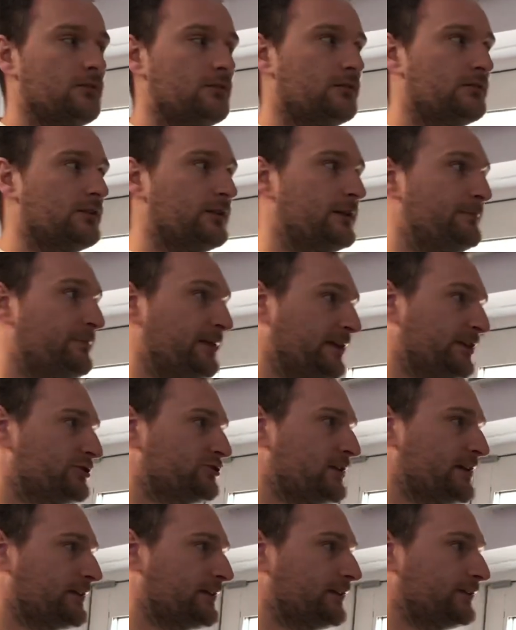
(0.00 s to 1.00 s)
the bearded
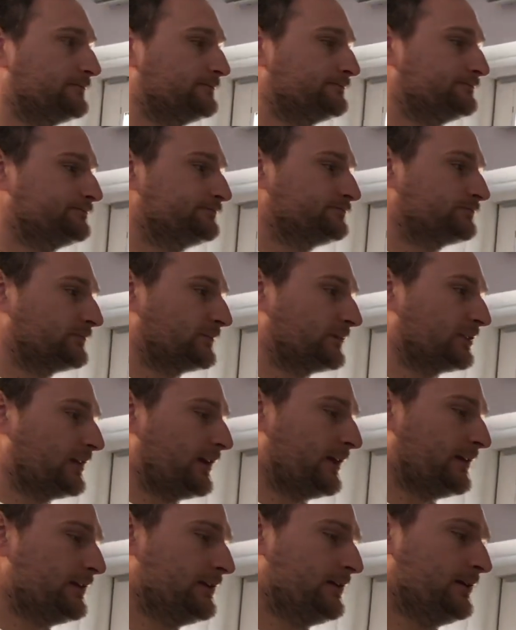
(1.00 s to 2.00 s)
dragon.
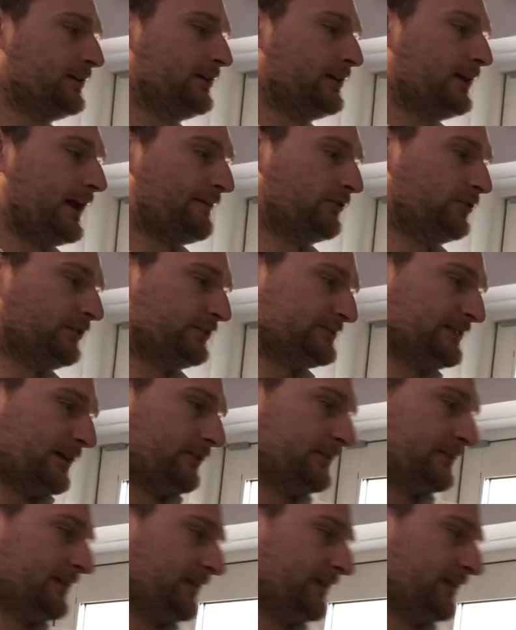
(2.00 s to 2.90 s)
Okay, have a look down